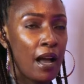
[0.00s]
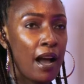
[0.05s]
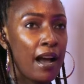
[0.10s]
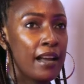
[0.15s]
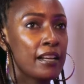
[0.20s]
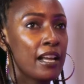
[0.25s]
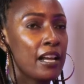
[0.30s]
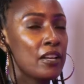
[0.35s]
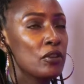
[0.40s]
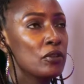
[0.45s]

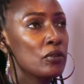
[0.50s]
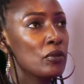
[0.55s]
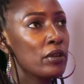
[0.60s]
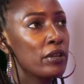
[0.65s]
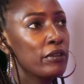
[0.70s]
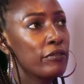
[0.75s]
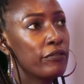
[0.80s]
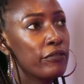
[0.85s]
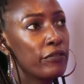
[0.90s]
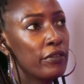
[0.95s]
and I don't know
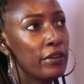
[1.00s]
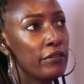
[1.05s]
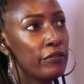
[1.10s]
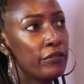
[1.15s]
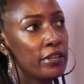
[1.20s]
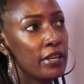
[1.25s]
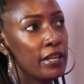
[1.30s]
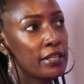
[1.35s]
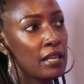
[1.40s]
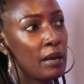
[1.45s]
if
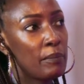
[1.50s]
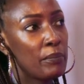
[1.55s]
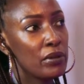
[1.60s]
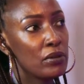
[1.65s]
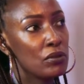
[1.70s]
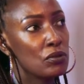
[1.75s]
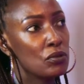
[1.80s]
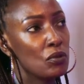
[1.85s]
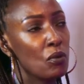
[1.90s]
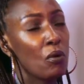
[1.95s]
it has
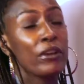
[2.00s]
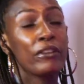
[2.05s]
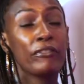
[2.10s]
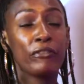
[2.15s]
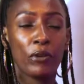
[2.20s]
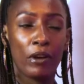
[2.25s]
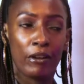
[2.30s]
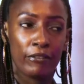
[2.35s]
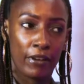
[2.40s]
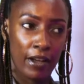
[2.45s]
happened to you or if
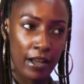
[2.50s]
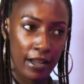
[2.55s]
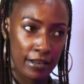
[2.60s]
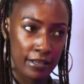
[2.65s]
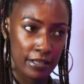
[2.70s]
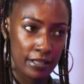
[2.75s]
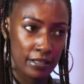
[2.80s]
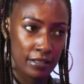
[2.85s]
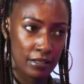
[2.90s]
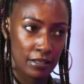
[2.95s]
you have
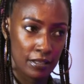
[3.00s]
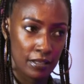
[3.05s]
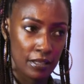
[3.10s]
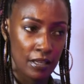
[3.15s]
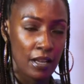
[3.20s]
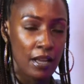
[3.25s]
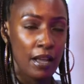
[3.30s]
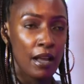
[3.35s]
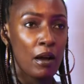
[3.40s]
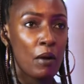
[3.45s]
had it
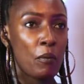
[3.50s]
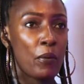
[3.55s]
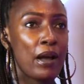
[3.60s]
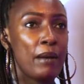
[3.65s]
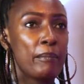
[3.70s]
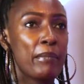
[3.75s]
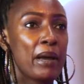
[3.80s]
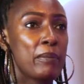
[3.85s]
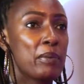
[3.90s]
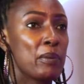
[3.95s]

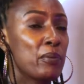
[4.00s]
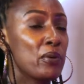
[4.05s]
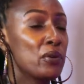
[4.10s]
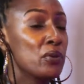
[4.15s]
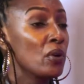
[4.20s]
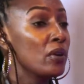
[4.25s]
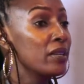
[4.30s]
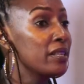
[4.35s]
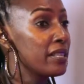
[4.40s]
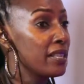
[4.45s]
whereby people
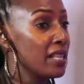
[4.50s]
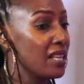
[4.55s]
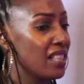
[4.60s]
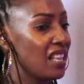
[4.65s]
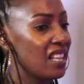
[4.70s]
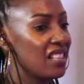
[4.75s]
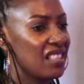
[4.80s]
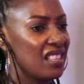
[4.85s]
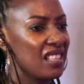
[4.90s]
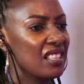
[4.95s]
don't think
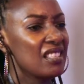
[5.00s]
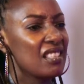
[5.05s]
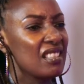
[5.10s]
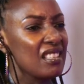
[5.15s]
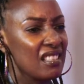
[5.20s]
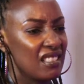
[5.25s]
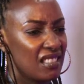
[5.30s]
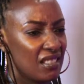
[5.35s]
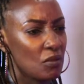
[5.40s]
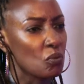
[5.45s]
that this
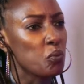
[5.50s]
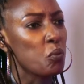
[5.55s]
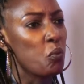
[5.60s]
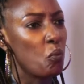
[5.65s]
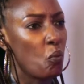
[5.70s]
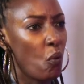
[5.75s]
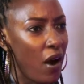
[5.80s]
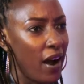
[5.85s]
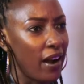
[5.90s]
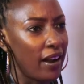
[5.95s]
is
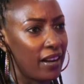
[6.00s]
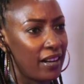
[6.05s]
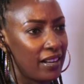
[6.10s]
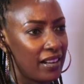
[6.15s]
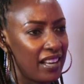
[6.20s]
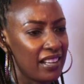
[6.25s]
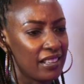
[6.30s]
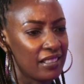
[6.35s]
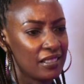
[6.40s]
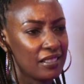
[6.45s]
work,
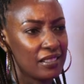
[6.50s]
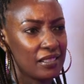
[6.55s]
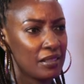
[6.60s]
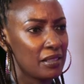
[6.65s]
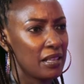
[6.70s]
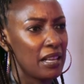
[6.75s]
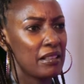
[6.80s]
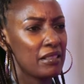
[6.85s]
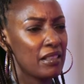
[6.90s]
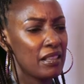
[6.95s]
like
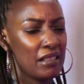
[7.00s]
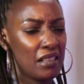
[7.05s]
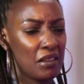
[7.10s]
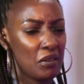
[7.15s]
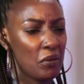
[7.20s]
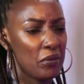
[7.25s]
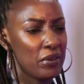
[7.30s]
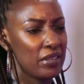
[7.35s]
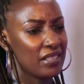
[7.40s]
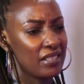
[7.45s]
they
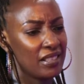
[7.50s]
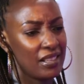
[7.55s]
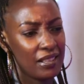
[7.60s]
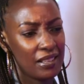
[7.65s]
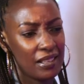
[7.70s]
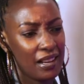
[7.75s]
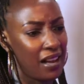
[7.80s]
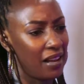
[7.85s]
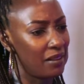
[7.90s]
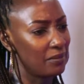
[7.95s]
always
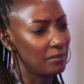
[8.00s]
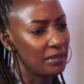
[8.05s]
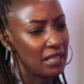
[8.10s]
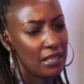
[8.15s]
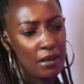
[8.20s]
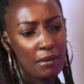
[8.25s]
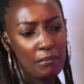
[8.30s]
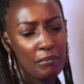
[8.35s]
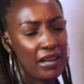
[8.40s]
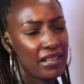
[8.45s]
think
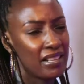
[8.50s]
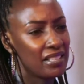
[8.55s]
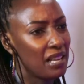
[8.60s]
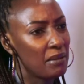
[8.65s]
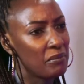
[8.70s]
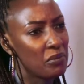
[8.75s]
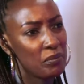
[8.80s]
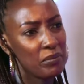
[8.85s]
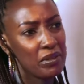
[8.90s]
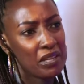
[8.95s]
by the
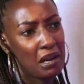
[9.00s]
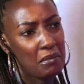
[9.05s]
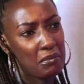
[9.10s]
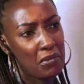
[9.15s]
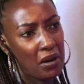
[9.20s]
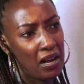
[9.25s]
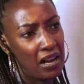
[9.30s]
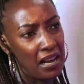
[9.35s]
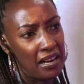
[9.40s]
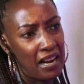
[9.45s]
time you become
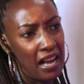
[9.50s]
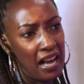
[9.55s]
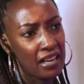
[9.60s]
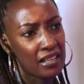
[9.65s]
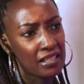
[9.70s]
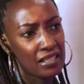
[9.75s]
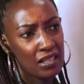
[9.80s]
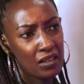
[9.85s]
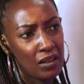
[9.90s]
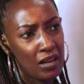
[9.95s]
an
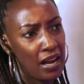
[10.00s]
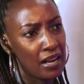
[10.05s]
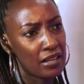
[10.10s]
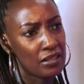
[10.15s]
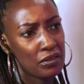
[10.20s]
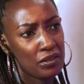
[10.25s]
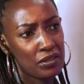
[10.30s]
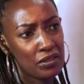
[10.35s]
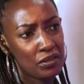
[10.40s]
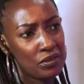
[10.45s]
actor or
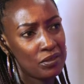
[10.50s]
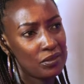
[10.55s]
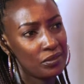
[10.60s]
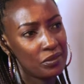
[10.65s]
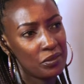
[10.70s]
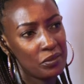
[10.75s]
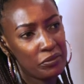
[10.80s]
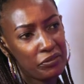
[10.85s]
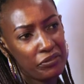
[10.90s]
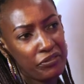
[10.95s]
actress,
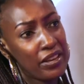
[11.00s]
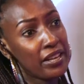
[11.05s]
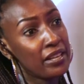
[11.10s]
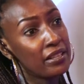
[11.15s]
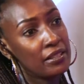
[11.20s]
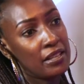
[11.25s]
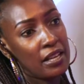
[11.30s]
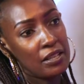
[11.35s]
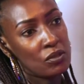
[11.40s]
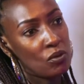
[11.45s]
you
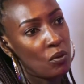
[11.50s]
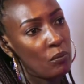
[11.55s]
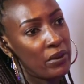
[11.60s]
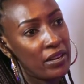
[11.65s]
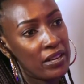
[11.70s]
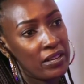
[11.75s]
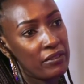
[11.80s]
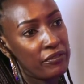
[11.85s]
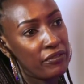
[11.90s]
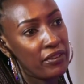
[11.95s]
failed at so
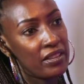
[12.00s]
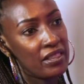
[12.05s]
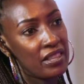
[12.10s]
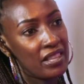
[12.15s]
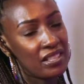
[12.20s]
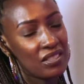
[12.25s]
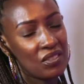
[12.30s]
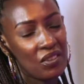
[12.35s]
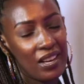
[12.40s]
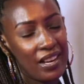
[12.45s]
many different
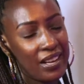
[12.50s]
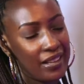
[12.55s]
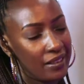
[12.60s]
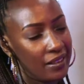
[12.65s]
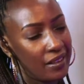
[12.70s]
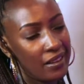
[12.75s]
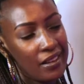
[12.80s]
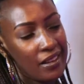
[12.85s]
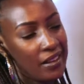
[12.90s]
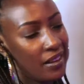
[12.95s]
things, you're like,